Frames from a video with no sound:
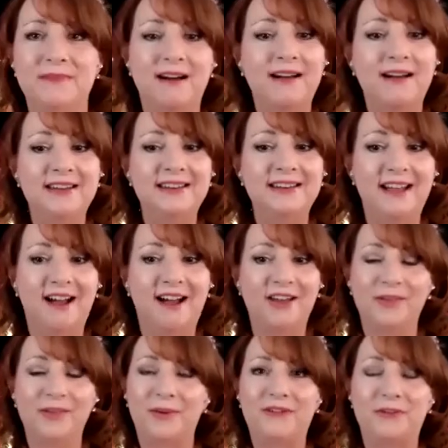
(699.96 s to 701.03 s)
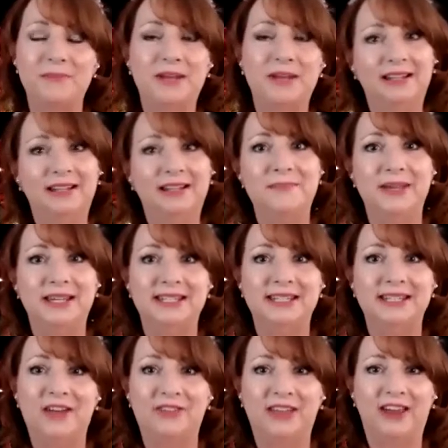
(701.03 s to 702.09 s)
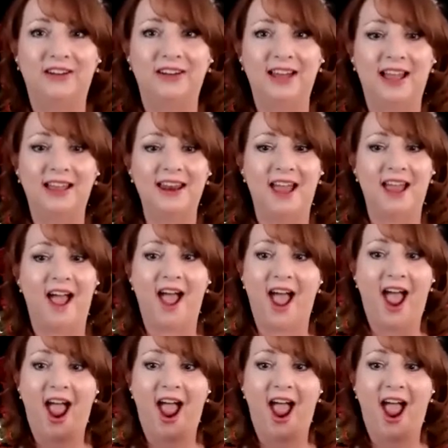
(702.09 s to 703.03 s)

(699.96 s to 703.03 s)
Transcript: on all the way from Columbia, South Carolina.